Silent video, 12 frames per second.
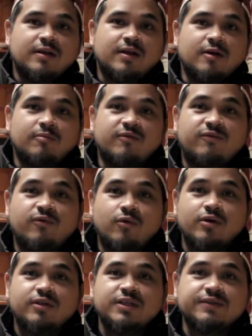Now,
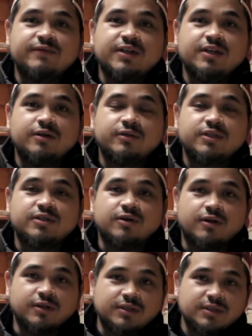before this video
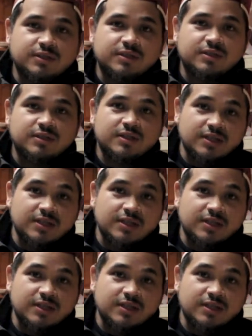starts,